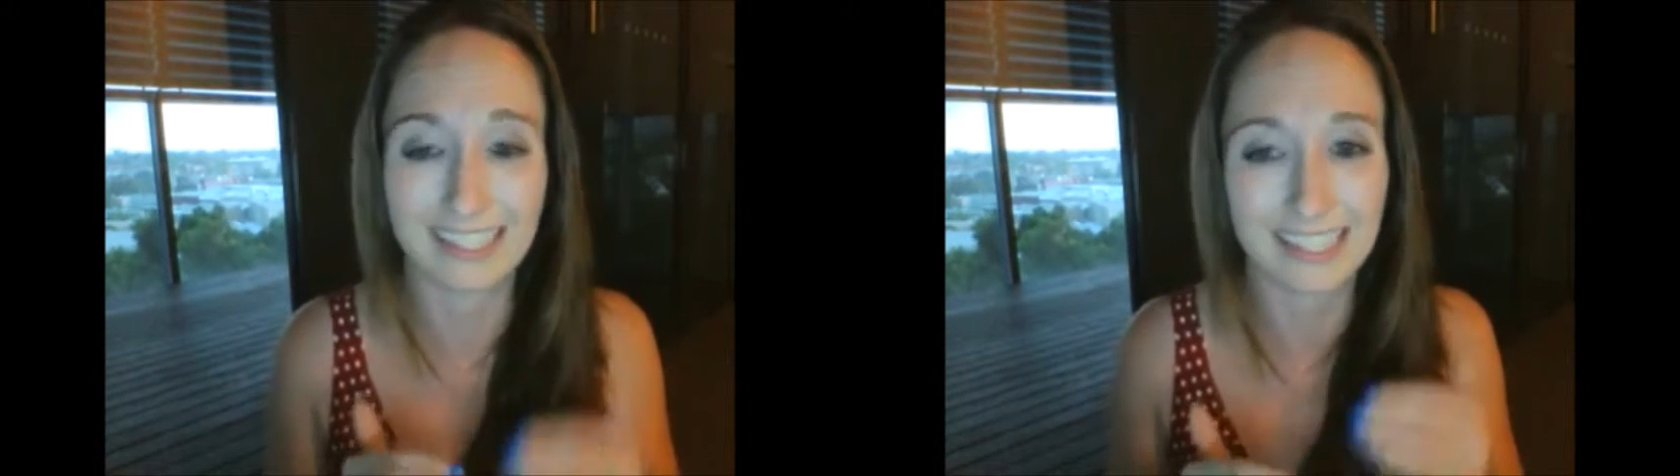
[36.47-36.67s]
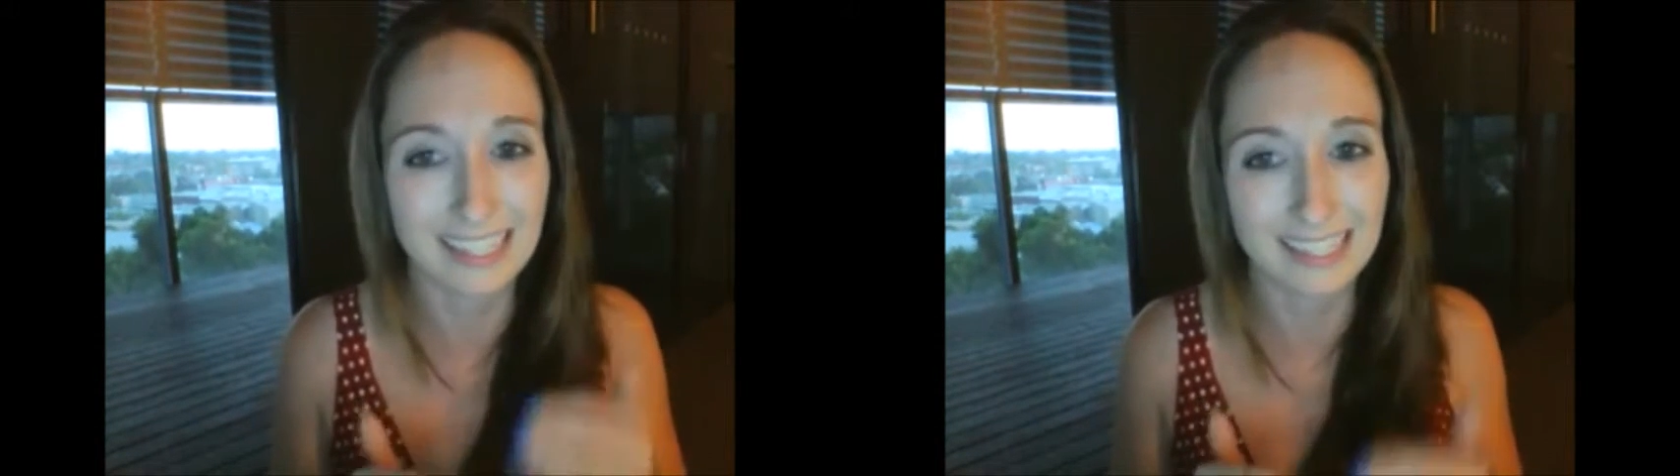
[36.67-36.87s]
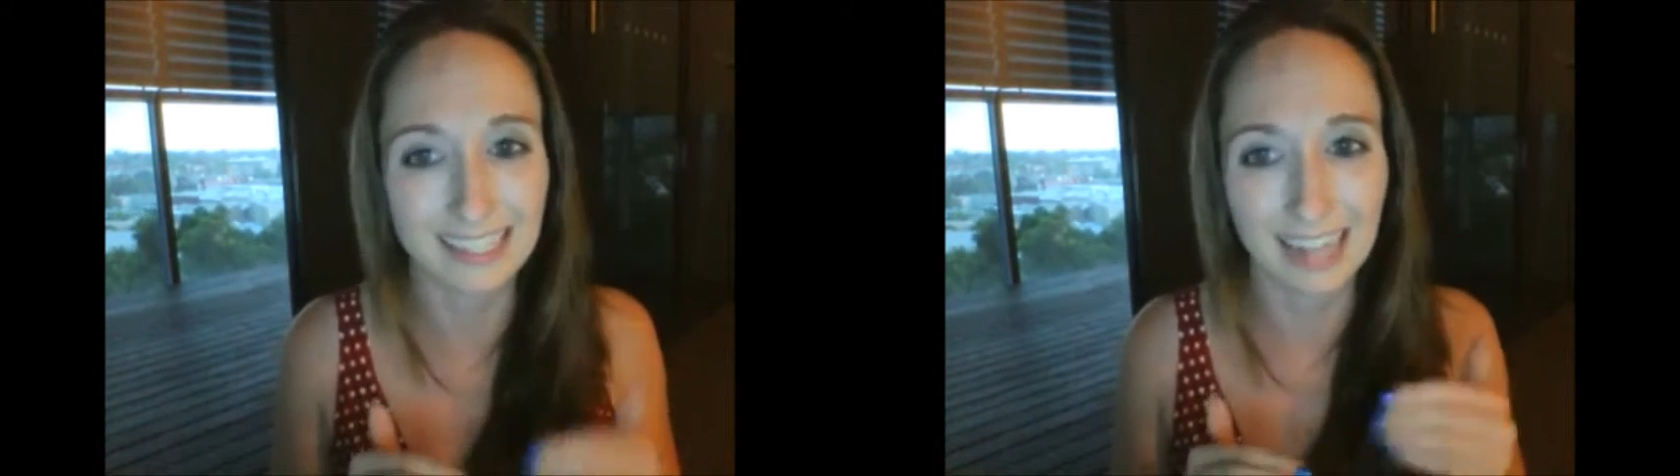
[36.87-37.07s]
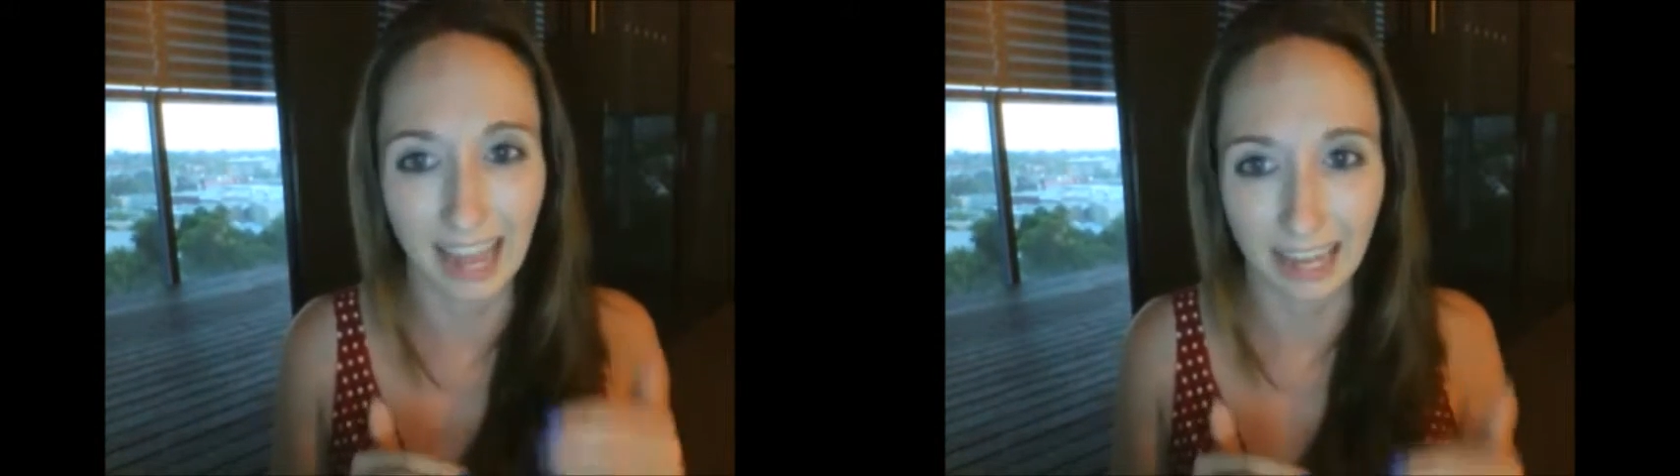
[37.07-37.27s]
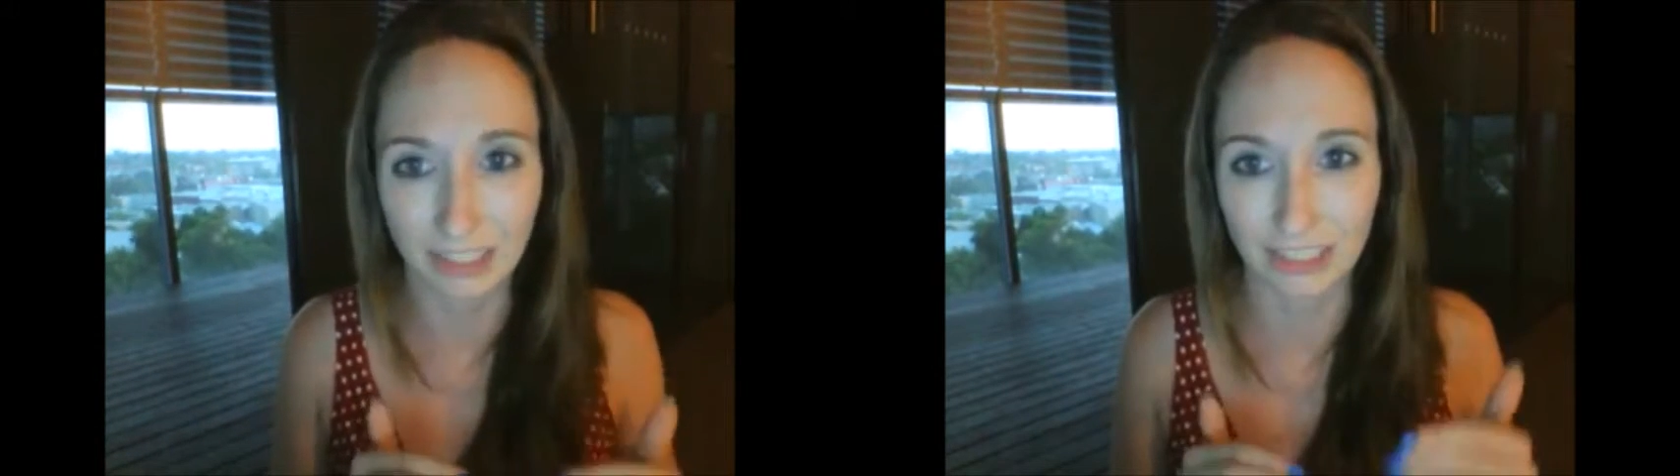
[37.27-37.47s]
this isn't
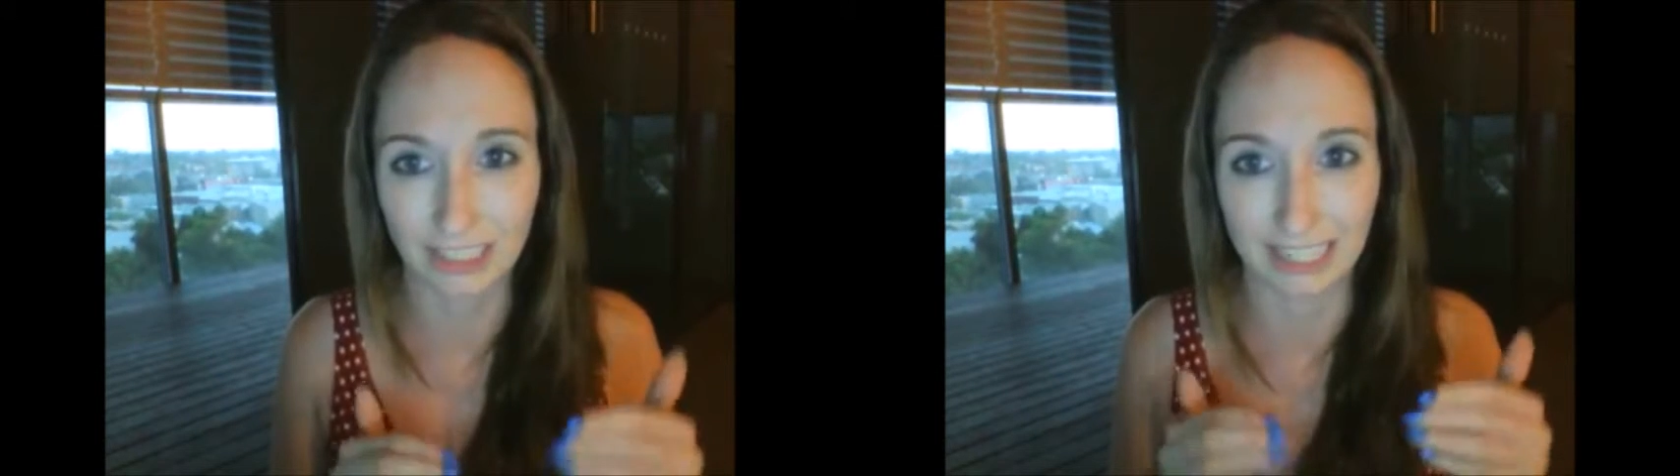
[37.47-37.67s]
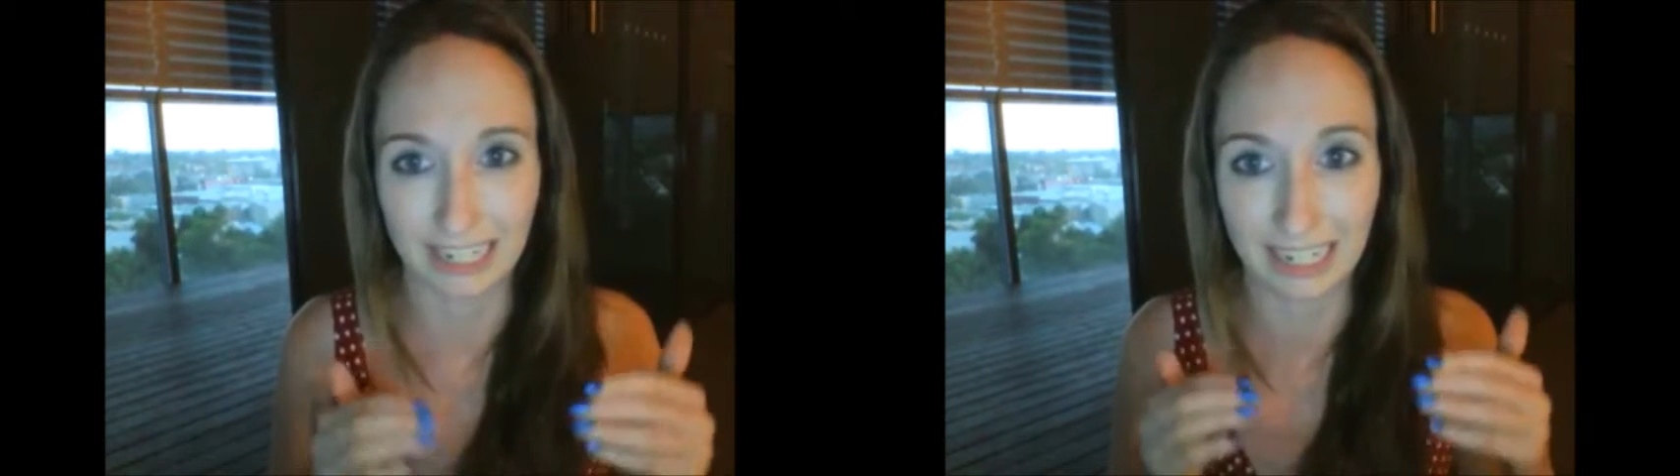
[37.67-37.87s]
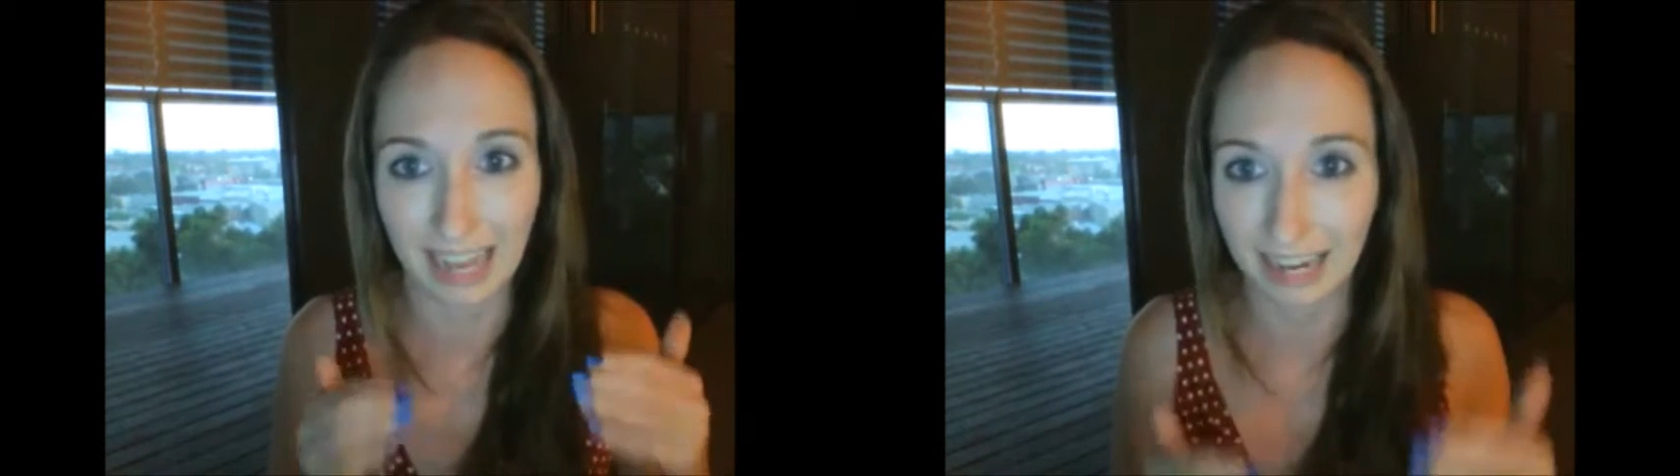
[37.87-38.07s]
actually